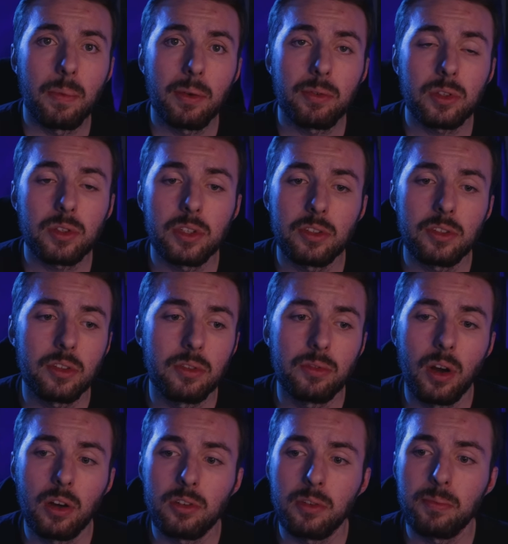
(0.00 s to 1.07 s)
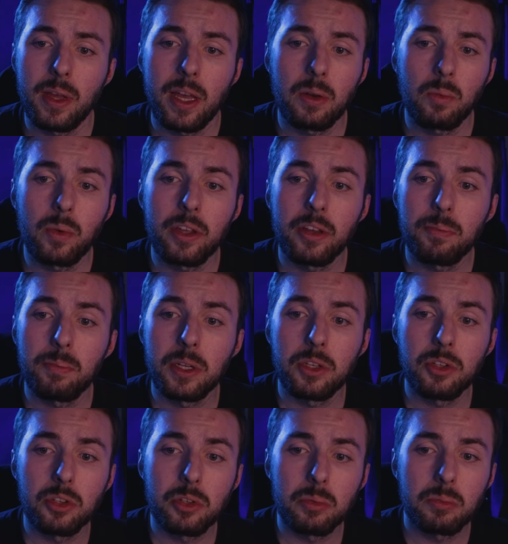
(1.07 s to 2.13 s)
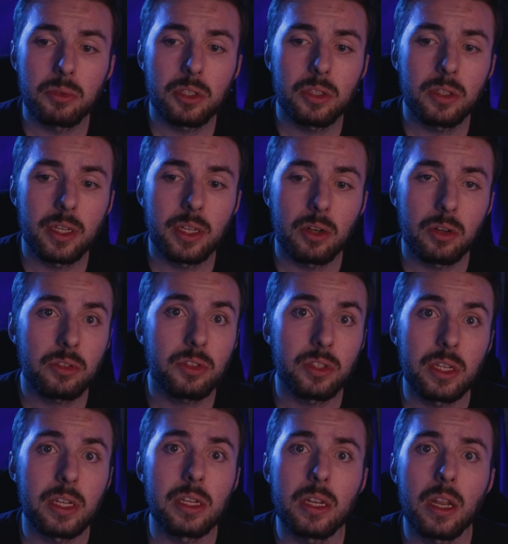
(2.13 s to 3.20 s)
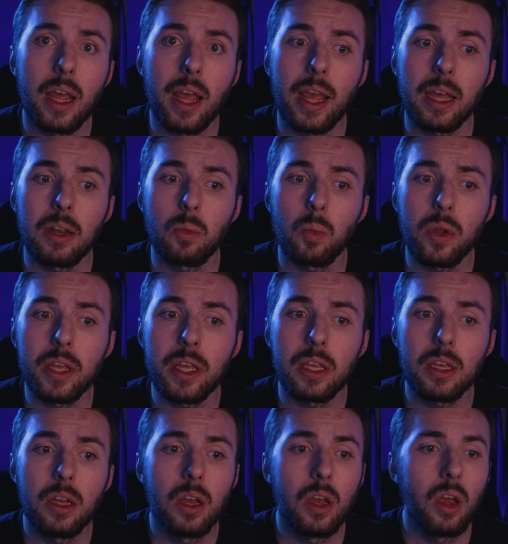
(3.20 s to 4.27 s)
Ever since the fall of man, we have been doomed in our sin, and we